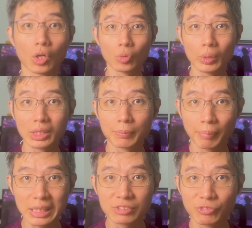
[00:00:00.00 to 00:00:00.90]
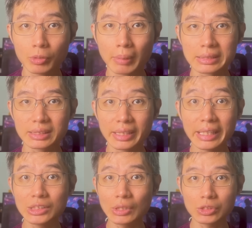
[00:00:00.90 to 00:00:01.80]
Over the past few months,
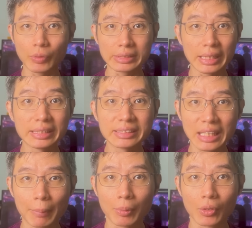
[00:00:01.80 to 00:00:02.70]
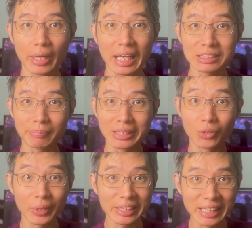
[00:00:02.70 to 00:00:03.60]
interest rates in Singapore has been
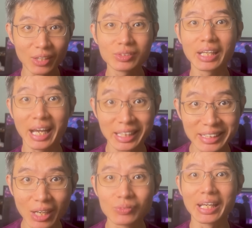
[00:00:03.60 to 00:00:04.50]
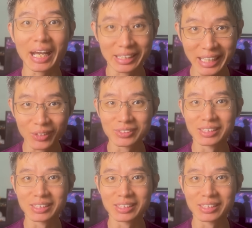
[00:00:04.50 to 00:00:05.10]
going down and down and down.